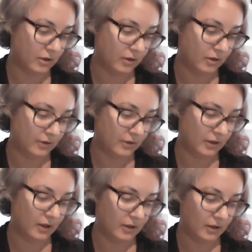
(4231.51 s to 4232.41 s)
He is a
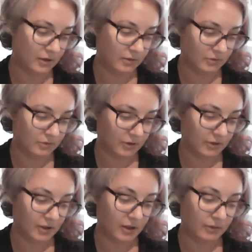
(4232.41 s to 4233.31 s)
Lannan
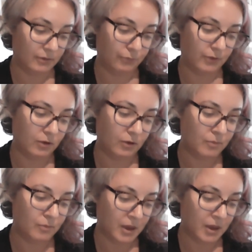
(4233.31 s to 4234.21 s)
Residency Fellow